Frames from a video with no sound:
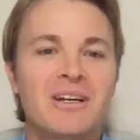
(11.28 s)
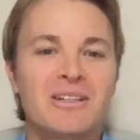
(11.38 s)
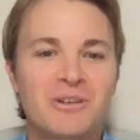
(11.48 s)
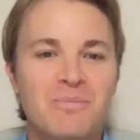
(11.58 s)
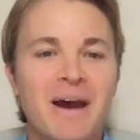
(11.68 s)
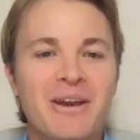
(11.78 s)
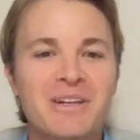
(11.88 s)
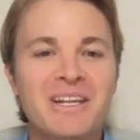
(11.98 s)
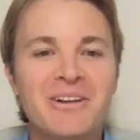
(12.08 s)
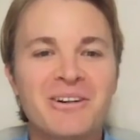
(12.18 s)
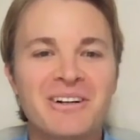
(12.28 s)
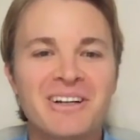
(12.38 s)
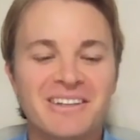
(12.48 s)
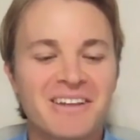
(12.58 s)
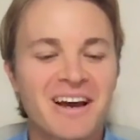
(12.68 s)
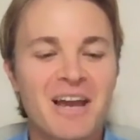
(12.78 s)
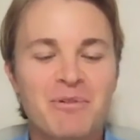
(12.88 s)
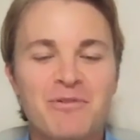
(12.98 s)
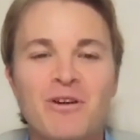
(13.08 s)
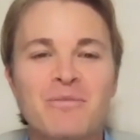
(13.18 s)
To pioneer the
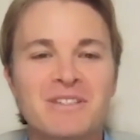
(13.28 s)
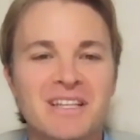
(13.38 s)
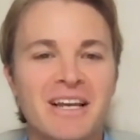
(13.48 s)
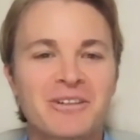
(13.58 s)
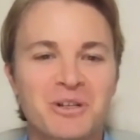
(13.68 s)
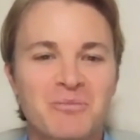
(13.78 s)
high-performance electric